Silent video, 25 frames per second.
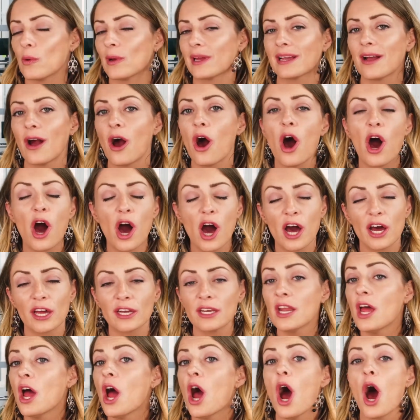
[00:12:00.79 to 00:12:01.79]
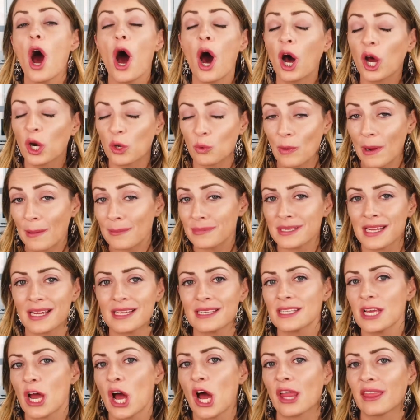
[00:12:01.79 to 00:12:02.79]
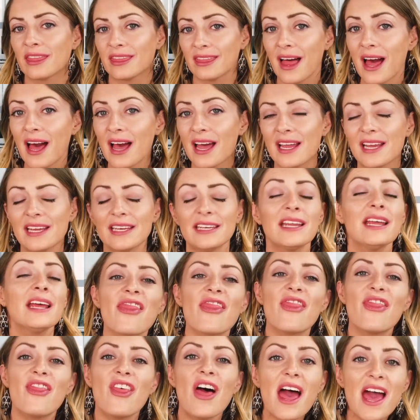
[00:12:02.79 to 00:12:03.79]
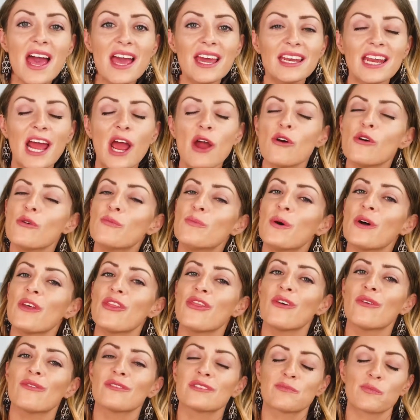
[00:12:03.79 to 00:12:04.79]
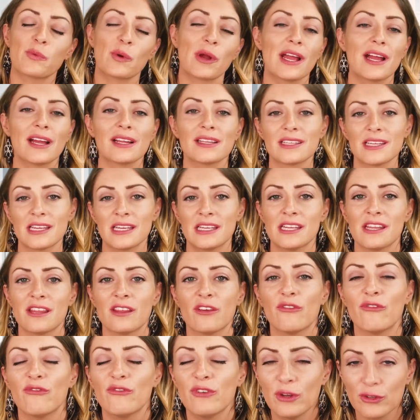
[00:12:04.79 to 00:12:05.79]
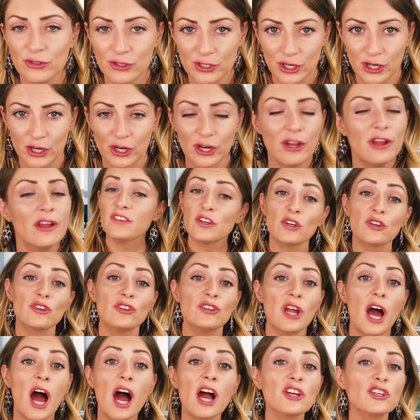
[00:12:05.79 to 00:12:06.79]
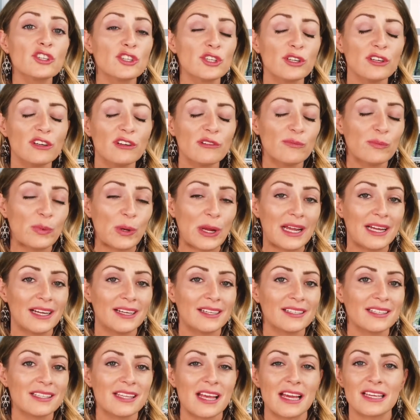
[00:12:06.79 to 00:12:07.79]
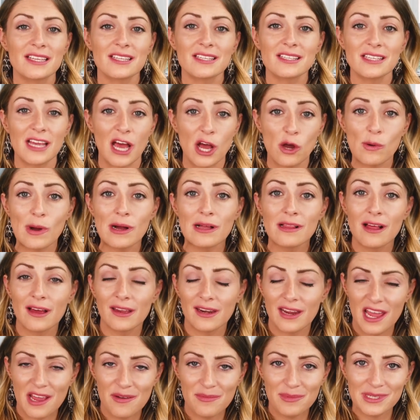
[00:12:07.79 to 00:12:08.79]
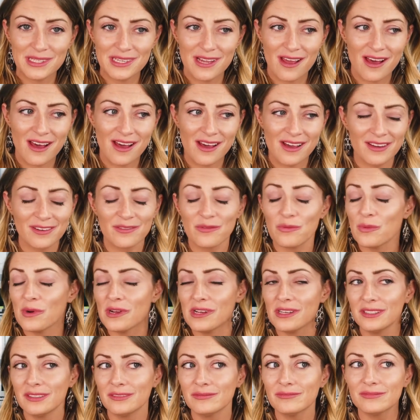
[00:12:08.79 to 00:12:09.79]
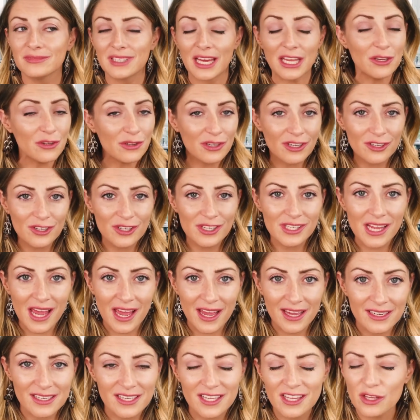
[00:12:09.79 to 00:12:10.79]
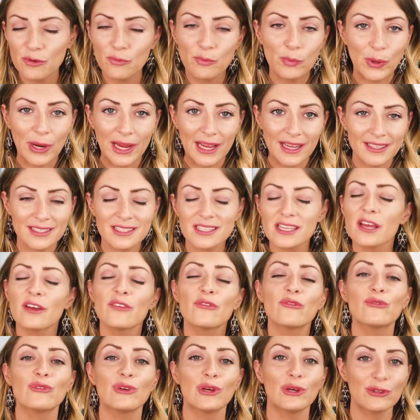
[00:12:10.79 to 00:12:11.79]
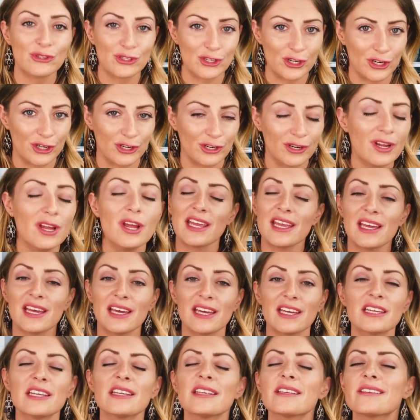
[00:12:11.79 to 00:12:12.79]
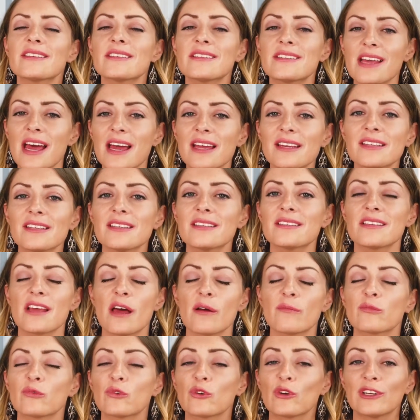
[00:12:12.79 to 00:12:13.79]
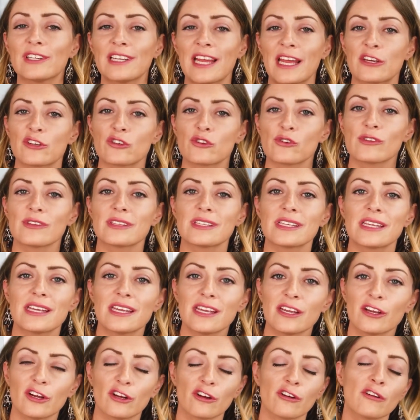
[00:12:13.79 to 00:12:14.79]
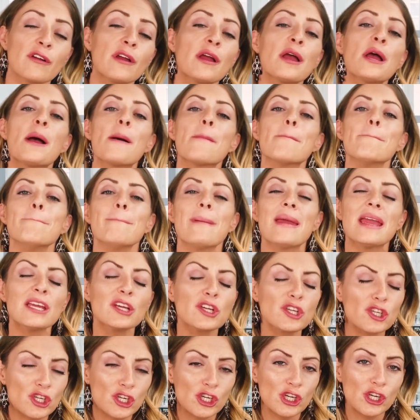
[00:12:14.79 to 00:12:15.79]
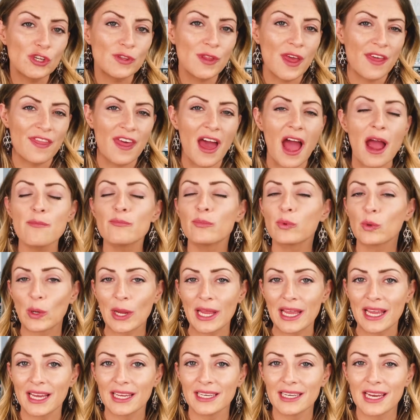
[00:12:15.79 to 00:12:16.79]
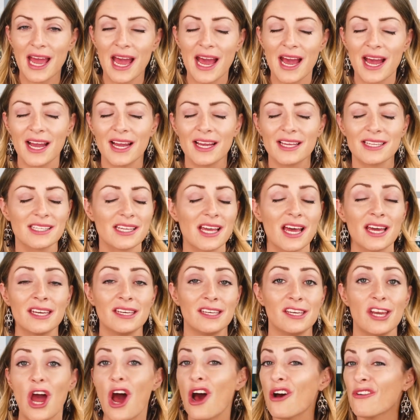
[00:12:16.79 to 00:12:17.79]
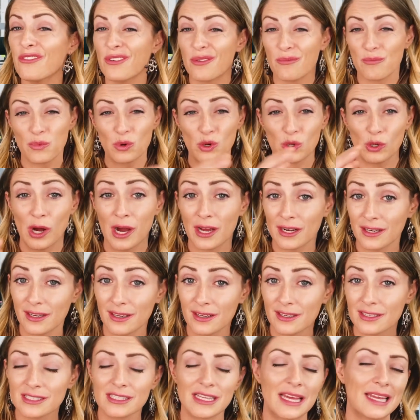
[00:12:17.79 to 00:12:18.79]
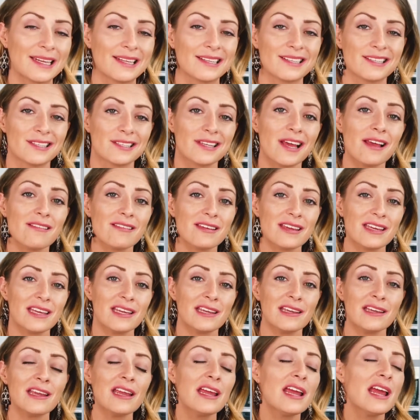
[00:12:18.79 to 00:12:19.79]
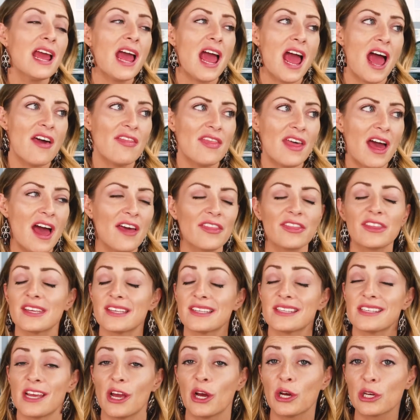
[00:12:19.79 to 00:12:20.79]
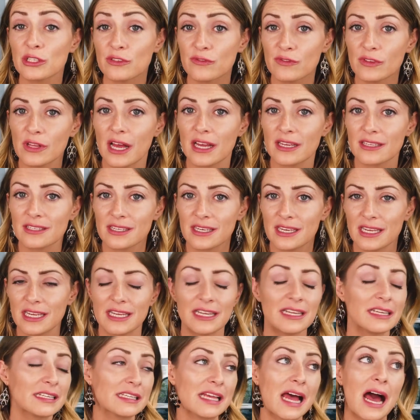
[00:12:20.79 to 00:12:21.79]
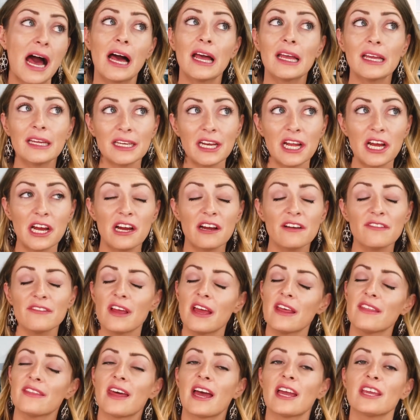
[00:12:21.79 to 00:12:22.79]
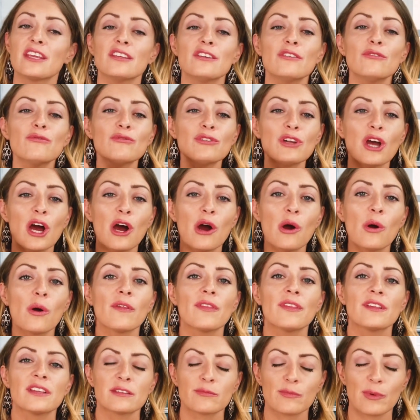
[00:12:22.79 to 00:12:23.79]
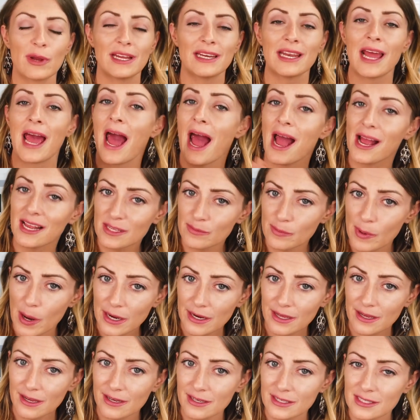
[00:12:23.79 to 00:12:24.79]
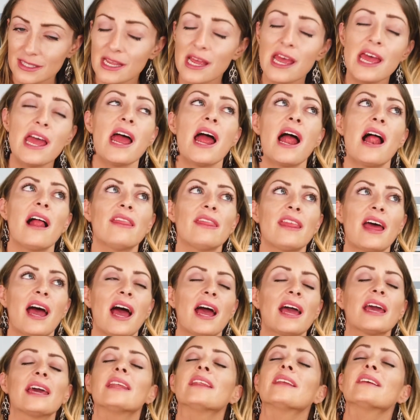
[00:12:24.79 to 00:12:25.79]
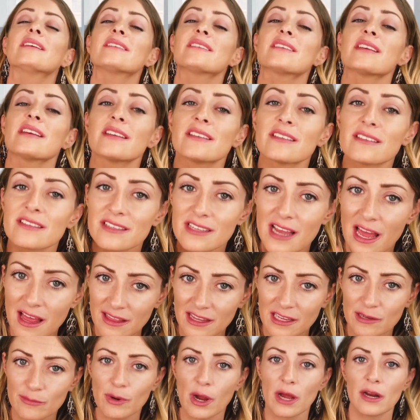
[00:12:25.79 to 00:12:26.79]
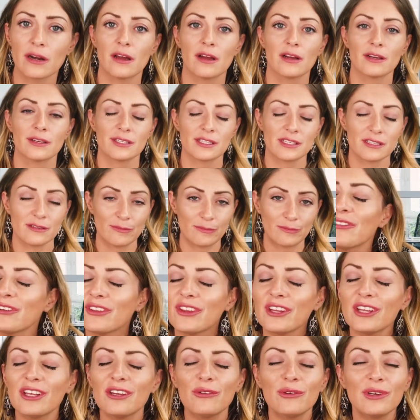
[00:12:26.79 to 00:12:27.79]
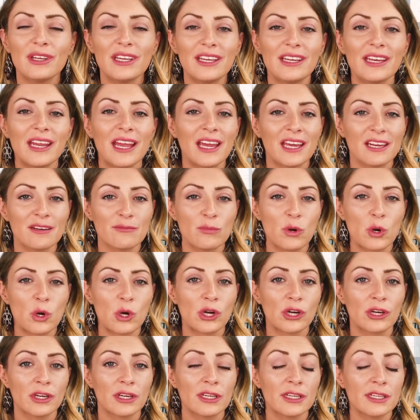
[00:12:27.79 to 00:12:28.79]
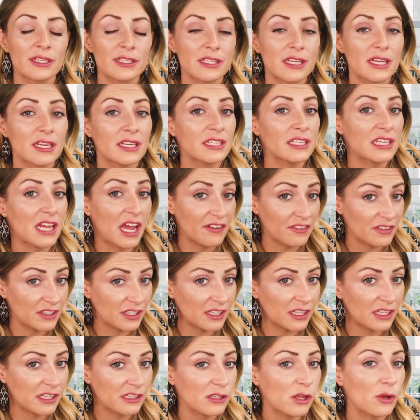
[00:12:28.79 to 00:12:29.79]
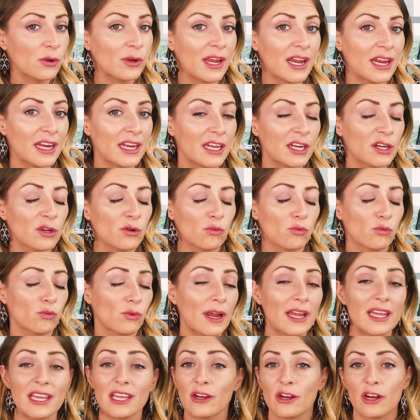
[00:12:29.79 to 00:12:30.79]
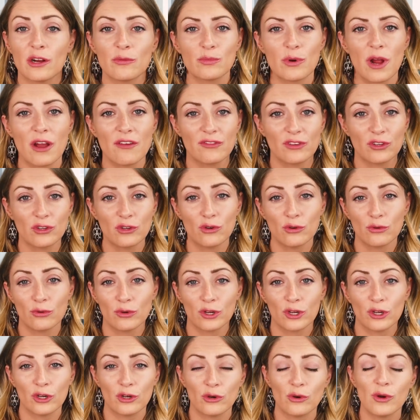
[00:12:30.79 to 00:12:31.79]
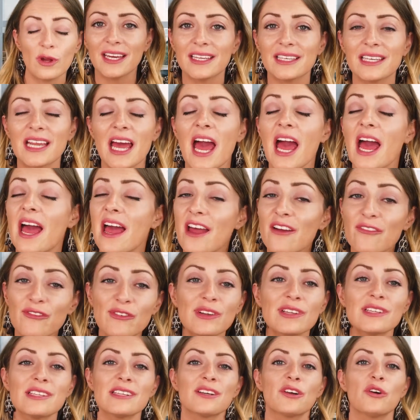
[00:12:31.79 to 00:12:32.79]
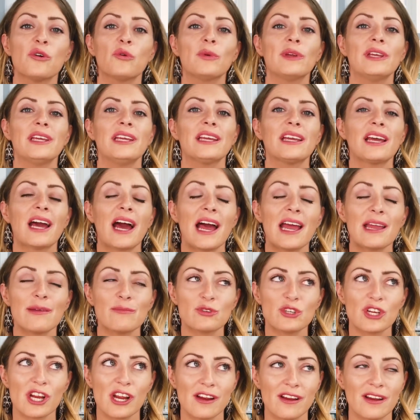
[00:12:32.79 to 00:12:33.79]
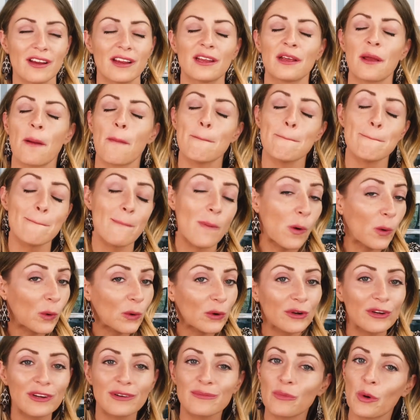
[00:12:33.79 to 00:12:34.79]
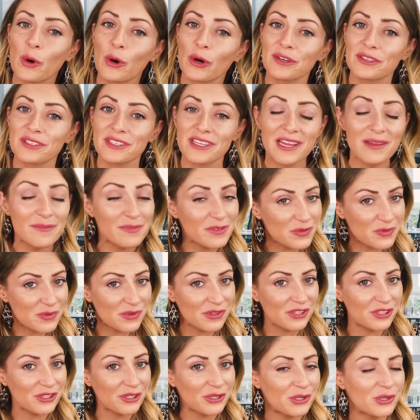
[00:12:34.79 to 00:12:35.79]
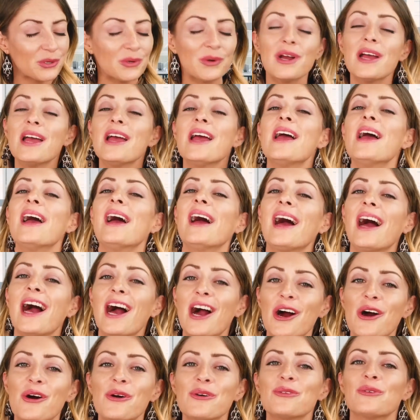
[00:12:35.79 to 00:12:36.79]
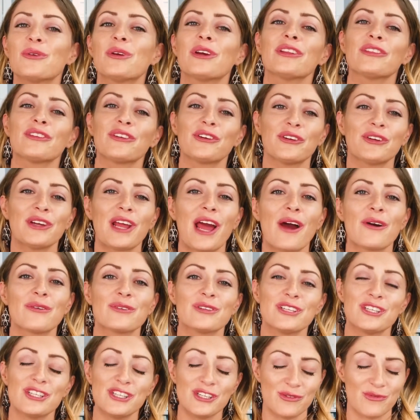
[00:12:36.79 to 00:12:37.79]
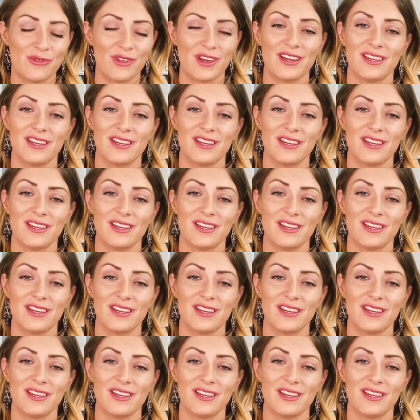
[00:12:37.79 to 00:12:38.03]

going on websites online, then I will put those brands into the filter. If you're not sure of brands that sell well on Amazon, well, then you can just head to the brands filter and set some credentials here. Make sure that that brand has enough products that it's selling and that the sales velocity is high enough that you know this brand has products and that it is selling products. Everything you need and more is definitely located right here on ProfitGuru, and every single week I am sharing more and more tips with you how you can learn how to do